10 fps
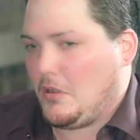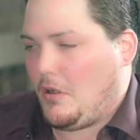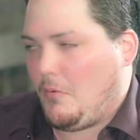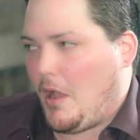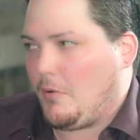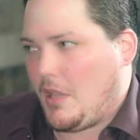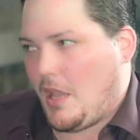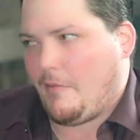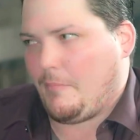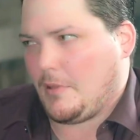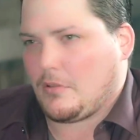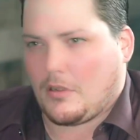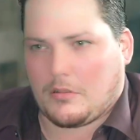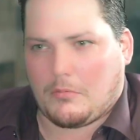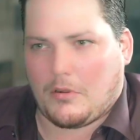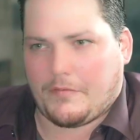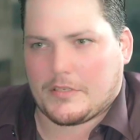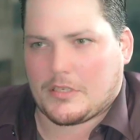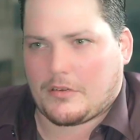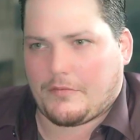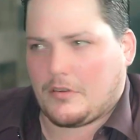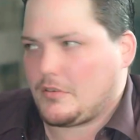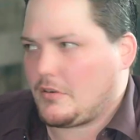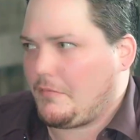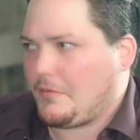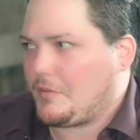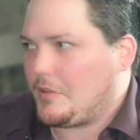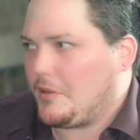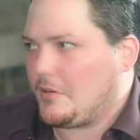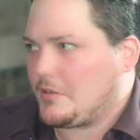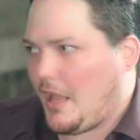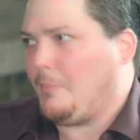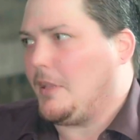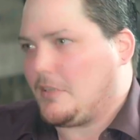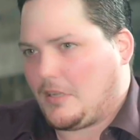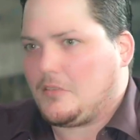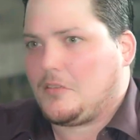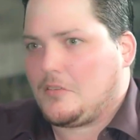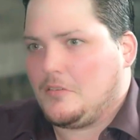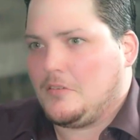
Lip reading: oh, wow, we have been taught the wrong physics for 150 years. That makes sense,